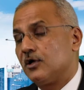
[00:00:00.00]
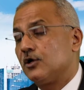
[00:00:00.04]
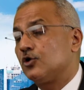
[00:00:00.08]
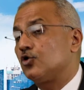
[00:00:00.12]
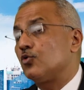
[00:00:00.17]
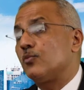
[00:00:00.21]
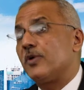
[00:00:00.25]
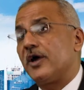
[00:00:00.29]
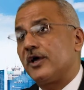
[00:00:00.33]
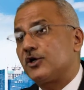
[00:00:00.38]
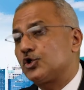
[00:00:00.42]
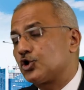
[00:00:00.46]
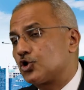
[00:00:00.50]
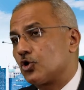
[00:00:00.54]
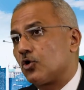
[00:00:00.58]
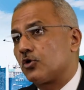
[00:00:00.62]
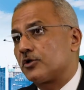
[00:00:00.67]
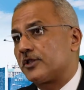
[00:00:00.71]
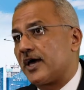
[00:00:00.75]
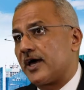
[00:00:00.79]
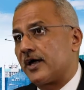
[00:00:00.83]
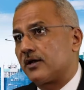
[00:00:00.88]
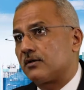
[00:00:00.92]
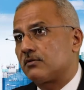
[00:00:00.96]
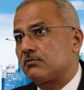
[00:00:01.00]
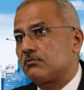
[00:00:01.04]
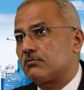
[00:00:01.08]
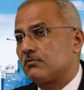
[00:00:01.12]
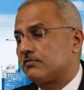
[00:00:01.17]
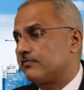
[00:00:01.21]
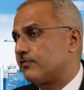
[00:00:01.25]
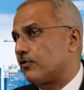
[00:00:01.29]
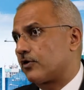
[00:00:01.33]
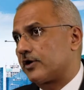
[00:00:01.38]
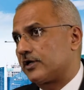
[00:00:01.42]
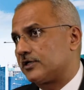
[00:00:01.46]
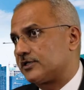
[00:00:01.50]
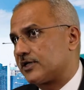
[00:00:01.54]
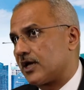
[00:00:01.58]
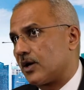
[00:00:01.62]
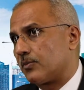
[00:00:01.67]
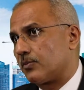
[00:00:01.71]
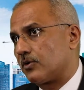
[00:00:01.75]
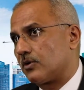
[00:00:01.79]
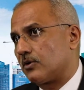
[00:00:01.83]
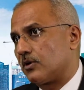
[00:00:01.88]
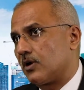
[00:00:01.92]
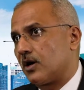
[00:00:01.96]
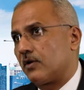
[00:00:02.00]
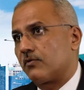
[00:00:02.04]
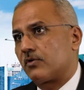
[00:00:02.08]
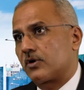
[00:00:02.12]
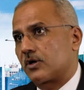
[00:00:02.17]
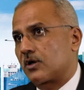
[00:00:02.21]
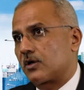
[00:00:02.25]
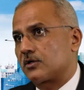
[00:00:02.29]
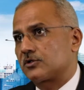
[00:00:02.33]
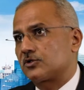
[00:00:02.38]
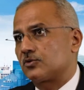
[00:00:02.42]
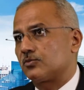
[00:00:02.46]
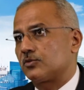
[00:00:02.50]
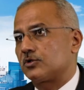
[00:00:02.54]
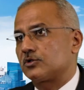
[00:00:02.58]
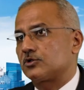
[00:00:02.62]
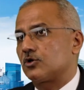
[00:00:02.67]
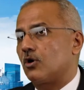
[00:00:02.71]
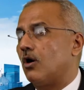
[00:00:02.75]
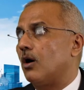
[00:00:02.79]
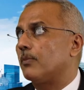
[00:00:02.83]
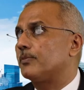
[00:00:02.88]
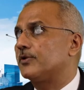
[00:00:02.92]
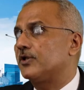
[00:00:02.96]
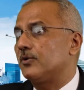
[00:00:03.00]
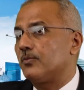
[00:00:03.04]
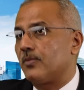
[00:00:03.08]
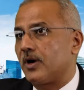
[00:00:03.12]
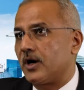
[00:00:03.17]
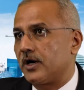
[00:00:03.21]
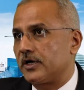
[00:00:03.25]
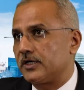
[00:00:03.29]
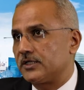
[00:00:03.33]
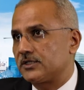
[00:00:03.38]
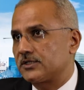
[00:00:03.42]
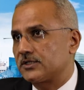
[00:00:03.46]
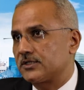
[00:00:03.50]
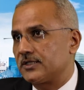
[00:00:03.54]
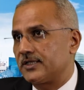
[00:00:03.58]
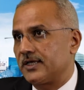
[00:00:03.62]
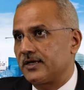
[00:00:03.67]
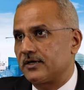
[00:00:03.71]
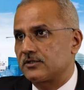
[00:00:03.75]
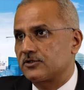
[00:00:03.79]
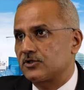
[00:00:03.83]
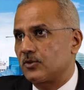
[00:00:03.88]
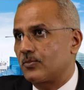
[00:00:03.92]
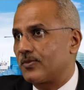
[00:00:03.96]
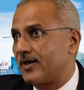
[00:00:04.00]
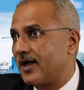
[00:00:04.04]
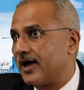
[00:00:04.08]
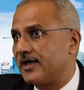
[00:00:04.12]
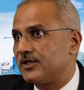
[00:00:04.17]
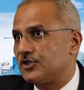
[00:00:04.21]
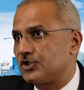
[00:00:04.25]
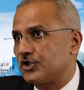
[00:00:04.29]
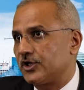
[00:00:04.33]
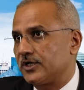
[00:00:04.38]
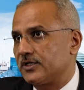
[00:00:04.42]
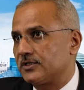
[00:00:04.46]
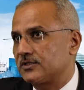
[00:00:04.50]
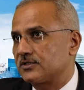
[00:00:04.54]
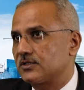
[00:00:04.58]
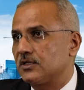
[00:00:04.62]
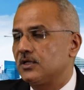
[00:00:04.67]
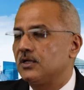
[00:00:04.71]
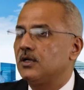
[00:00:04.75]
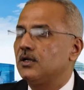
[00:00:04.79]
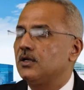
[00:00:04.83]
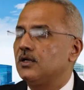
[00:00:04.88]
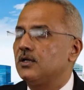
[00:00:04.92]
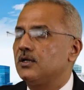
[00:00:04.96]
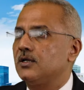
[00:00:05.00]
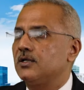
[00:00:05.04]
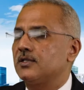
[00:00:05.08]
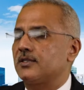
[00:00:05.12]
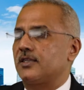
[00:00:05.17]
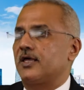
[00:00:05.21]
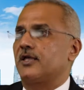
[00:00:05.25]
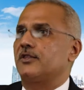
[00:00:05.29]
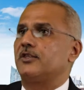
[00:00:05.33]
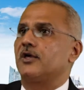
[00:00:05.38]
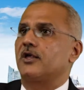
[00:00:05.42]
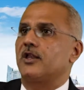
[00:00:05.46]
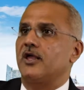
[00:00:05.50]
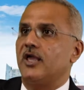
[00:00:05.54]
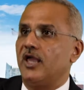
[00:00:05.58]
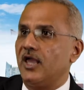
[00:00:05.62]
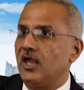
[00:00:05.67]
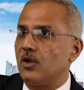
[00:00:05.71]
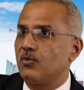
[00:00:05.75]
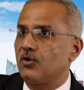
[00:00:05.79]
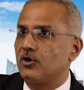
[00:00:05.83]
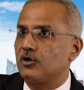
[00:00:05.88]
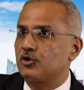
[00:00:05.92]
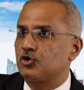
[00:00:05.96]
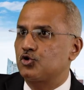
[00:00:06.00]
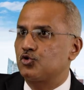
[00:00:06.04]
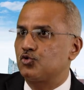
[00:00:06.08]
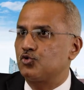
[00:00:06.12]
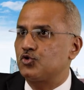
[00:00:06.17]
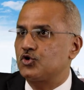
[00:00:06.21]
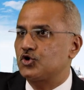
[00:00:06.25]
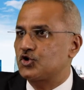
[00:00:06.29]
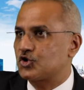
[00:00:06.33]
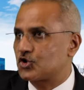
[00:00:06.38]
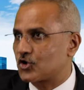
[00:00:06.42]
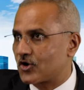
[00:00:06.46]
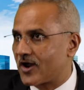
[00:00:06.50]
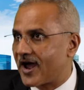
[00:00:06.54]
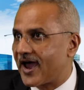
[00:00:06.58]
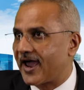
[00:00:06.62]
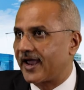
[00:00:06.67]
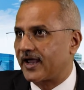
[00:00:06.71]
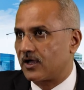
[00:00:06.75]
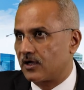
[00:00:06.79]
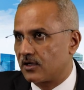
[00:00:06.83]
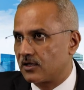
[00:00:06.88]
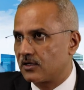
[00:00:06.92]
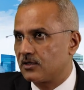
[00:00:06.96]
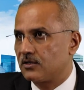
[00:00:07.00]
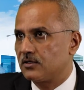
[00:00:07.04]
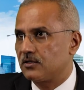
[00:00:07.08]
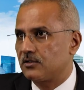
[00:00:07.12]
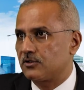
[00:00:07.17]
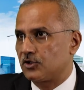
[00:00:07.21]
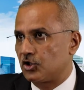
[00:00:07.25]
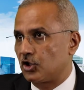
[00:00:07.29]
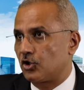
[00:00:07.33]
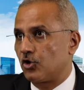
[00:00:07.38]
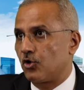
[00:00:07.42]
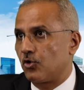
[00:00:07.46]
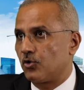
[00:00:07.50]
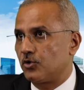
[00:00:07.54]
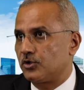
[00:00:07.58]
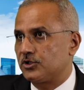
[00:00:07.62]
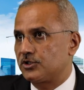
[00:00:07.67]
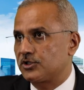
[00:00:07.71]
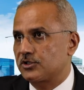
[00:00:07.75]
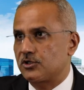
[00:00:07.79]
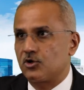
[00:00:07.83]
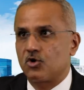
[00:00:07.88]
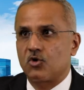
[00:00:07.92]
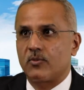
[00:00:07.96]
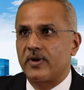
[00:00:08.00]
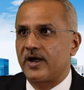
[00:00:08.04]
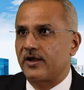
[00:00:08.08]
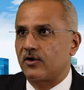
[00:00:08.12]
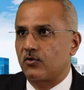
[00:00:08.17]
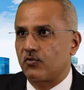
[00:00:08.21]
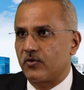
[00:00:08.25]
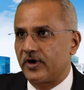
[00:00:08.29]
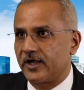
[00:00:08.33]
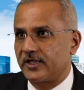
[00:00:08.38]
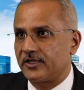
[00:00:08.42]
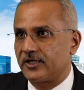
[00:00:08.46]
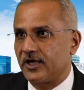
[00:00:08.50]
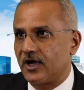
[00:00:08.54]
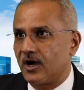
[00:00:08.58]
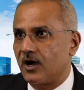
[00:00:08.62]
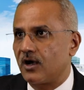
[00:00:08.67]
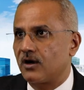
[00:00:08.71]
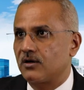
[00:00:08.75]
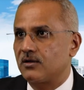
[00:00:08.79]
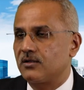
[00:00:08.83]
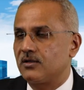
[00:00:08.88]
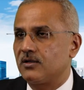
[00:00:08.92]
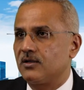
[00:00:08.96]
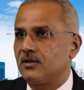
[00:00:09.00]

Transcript: to make sure that, for example, our customers optimize their supply chains, that they're able to track the goods no matter where they are,